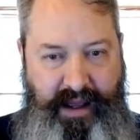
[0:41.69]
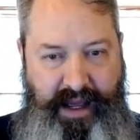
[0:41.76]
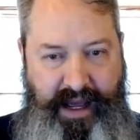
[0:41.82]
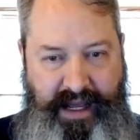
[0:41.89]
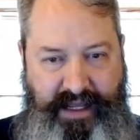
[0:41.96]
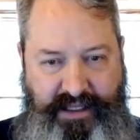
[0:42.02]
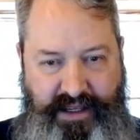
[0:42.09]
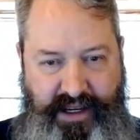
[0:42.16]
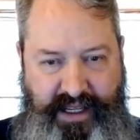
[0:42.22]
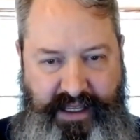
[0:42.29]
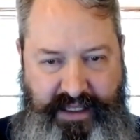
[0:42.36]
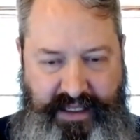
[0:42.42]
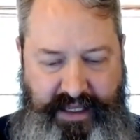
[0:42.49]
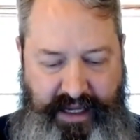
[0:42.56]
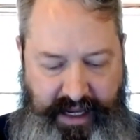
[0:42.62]
As you can
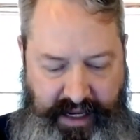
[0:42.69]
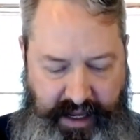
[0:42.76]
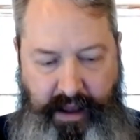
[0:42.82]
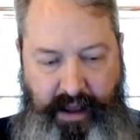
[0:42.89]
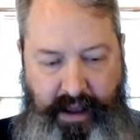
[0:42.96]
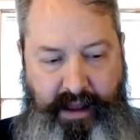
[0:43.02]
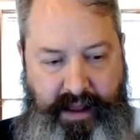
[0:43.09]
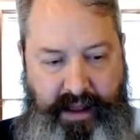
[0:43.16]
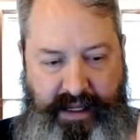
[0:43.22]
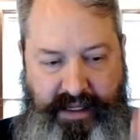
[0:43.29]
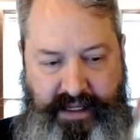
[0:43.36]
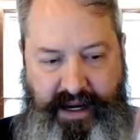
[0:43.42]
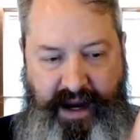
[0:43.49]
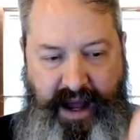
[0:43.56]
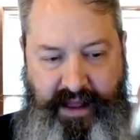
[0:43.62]
see,
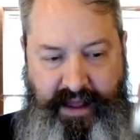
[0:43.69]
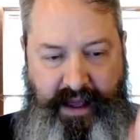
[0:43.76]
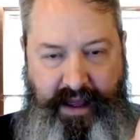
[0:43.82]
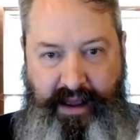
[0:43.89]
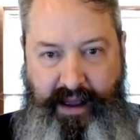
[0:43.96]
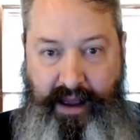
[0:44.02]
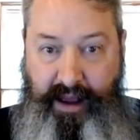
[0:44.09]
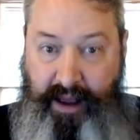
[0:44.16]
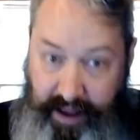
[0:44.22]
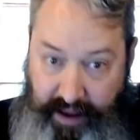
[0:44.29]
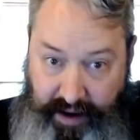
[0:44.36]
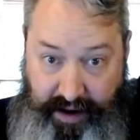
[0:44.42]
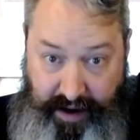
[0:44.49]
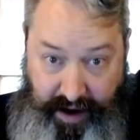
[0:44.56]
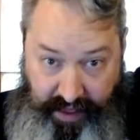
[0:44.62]
there's nothing,
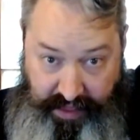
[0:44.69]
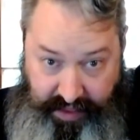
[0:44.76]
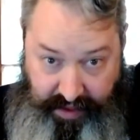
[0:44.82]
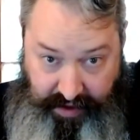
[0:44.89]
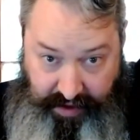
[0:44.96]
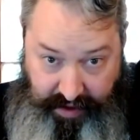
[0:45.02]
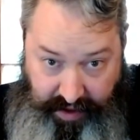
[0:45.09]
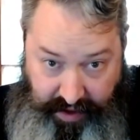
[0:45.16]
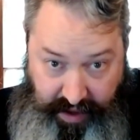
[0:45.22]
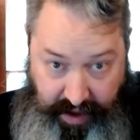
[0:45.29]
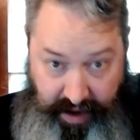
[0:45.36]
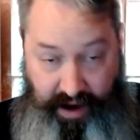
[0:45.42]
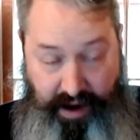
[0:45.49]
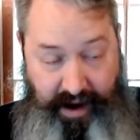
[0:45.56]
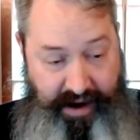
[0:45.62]
nothing
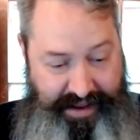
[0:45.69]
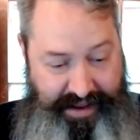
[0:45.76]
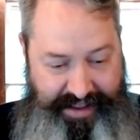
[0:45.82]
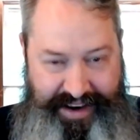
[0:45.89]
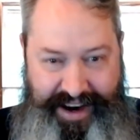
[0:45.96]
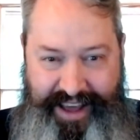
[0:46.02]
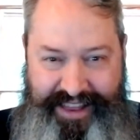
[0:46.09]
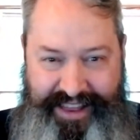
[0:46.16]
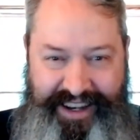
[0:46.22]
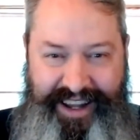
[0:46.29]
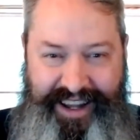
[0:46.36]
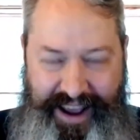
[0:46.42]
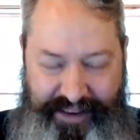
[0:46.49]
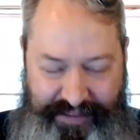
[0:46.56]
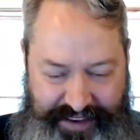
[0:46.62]
here, nothing
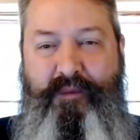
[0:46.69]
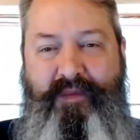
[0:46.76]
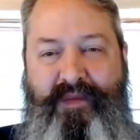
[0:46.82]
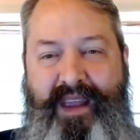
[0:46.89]
left.